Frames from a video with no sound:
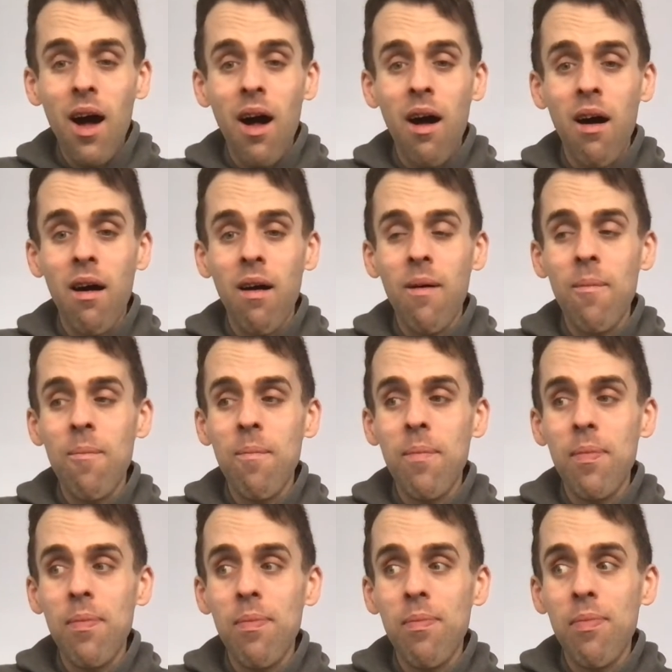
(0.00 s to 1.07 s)
um,
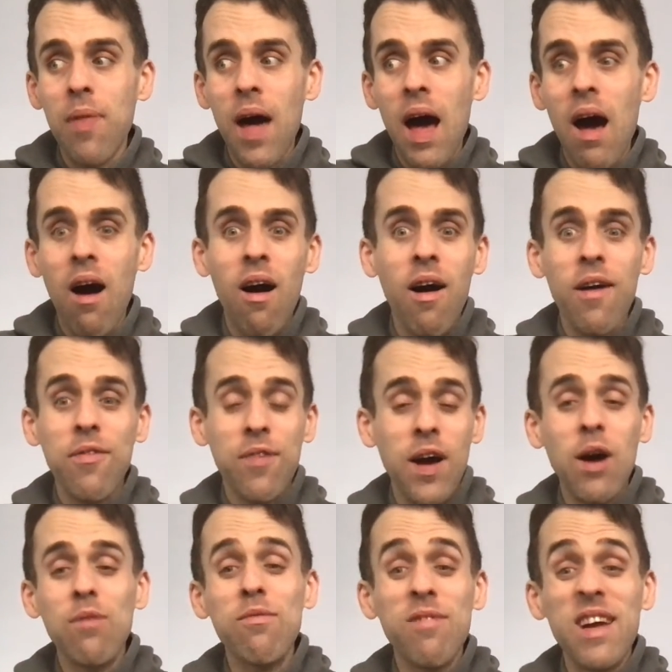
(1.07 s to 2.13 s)
that I
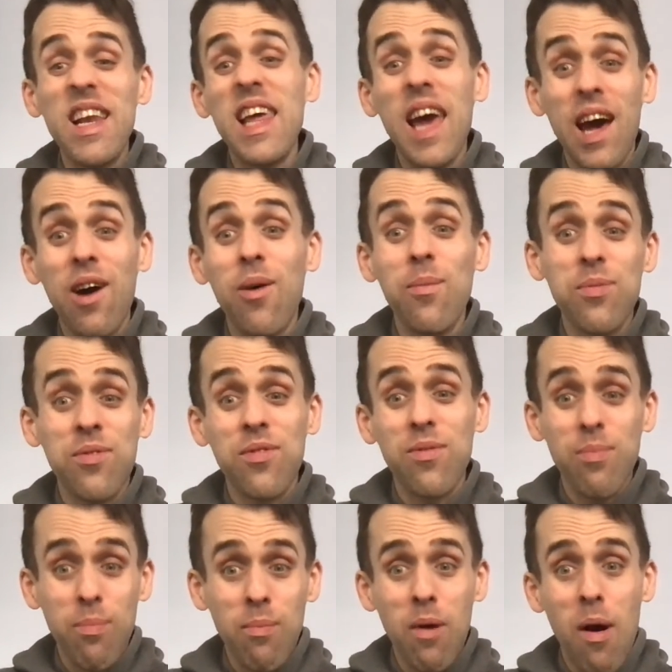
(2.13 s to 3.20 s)
found really helps
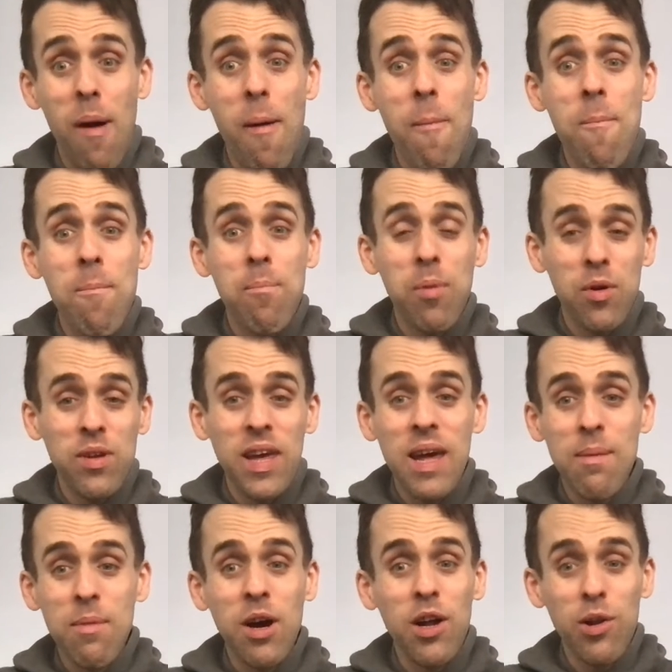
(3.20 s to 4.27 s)
my body
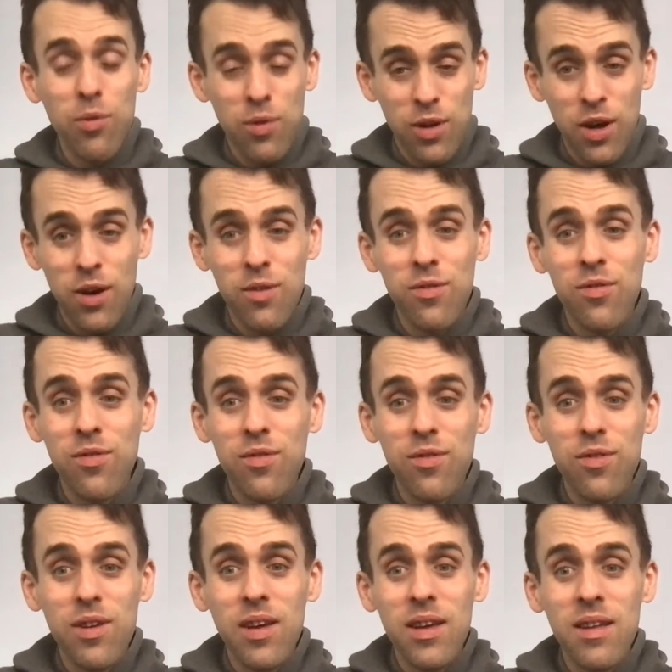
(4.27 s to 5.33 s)
and my
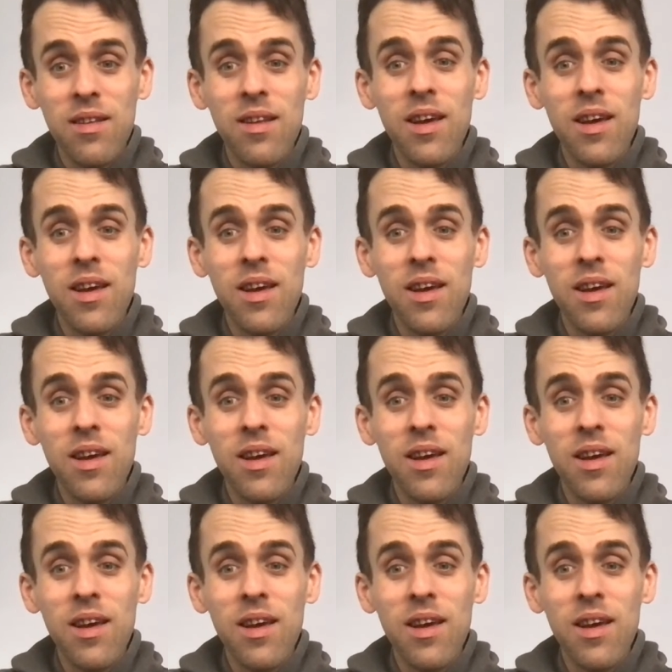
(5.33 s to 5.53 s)
glucose in,